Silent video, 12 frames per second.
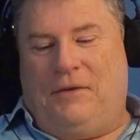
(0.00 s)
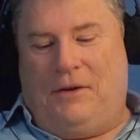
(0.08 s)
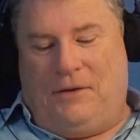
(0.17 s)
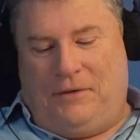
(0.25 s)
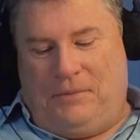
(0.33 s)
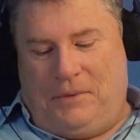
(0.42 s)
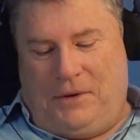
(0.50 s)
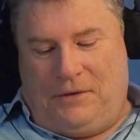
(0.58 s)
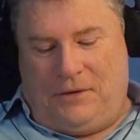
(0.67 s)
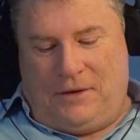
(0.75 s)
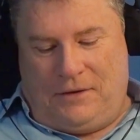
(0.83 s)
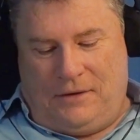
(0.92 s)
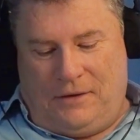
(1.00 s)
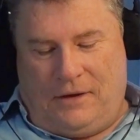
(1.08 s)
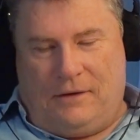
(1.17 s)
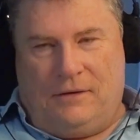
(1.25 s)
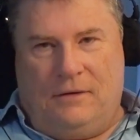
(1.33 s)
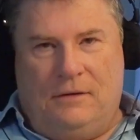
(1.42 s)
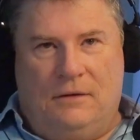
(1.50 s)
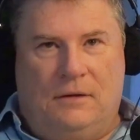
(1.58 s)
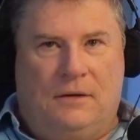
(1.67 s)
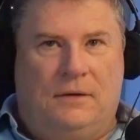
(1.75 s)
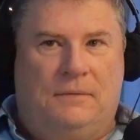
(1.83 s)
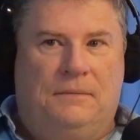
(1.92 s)
lost my interest in that,
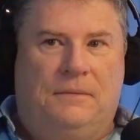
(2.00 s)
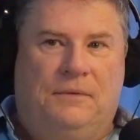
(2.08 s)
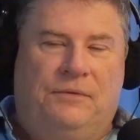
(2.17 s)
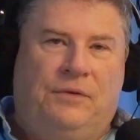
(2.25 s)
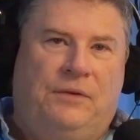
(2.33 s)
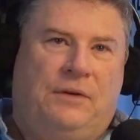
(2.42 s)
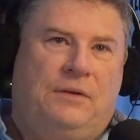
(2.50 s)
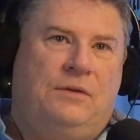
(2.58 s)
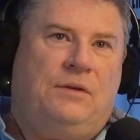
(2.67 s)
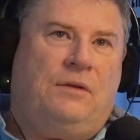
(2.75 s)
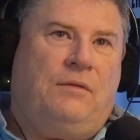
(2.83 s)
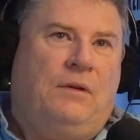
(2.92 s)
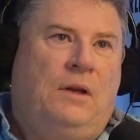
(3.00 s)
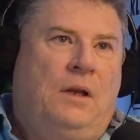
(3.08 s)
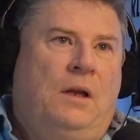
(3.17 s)
in physics in general.